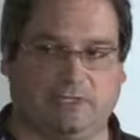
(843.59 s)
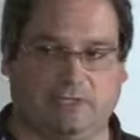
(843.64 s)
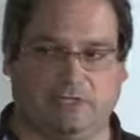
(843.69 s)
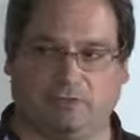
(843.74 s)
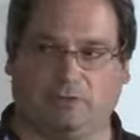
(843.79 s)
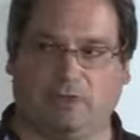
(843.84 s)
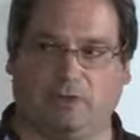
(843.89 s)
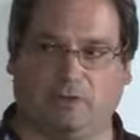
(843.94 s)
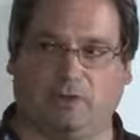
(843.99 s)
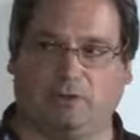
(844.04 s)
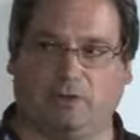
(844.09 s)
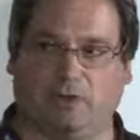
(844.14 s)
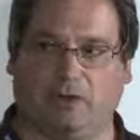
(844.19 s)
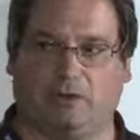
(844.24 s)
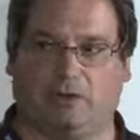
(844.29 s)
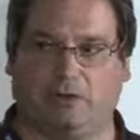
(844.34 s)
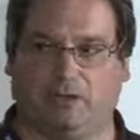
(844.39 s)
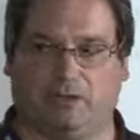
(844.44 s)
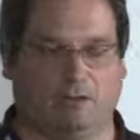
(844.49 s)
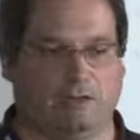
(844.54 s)
incoming
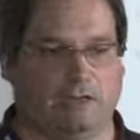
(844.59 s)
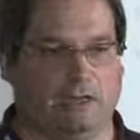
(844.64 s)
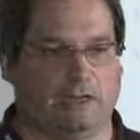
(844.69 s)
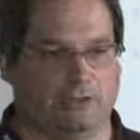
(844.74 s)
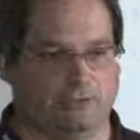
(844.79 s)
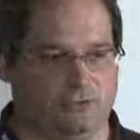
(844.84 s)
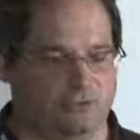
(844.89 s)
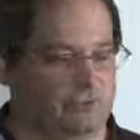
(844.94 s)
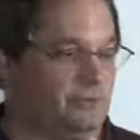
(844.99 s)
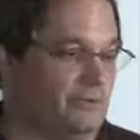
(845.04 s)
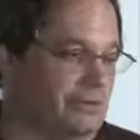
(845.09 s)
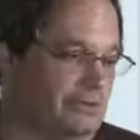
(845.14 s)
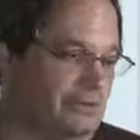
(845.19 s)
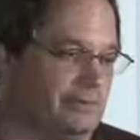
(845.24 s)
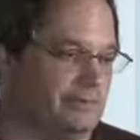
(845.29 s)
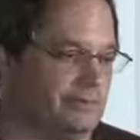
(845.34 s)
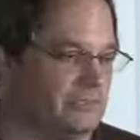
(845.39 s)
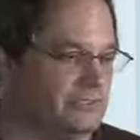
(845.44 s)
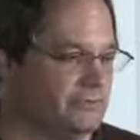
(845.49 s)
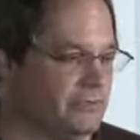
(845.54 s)
query and do the
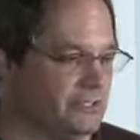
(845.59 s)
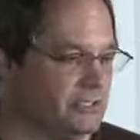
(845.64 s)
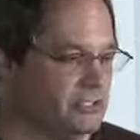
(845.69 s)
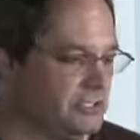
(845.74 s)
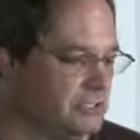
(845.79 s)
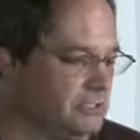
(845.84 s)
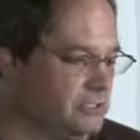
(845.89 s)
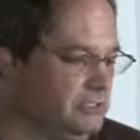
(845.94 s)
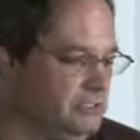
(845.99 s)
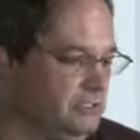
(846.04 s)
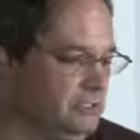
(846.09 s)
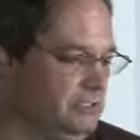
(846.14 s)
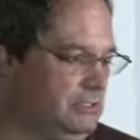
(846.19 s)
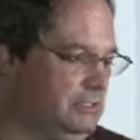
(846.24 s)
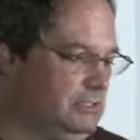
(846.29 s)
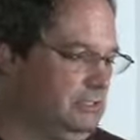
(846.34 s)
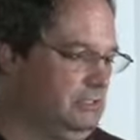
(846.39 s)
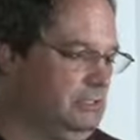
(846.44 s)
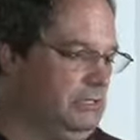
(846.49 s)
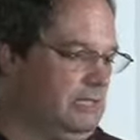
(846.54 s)
query restriction.
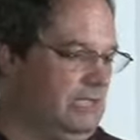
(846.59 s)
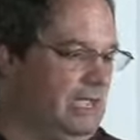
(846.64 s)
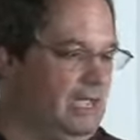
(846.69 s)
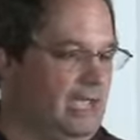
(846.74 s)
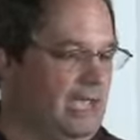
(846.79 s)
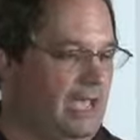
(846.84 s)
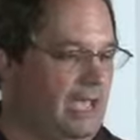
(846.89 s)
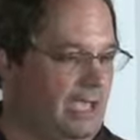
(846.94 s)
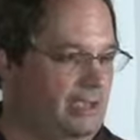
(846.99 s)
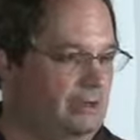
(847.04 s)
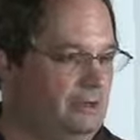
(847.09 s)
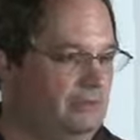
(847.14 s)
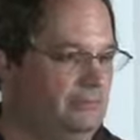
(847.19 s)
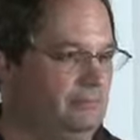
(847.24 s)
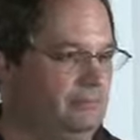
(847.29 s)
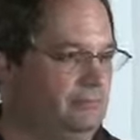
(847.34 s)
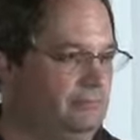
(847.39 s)
And